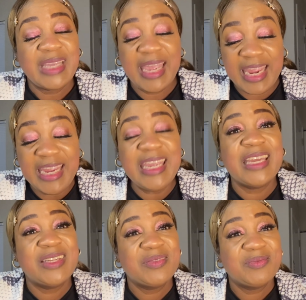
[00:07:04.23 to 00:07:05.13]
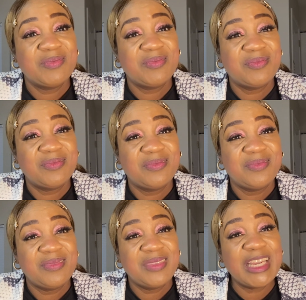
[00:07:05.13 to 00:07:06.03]
And
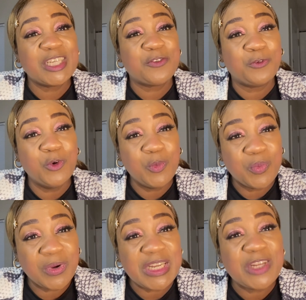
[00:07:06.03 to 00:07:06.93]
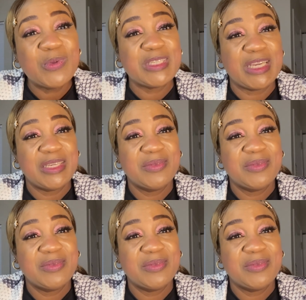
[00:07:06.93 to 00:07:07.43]
there's fruit producing,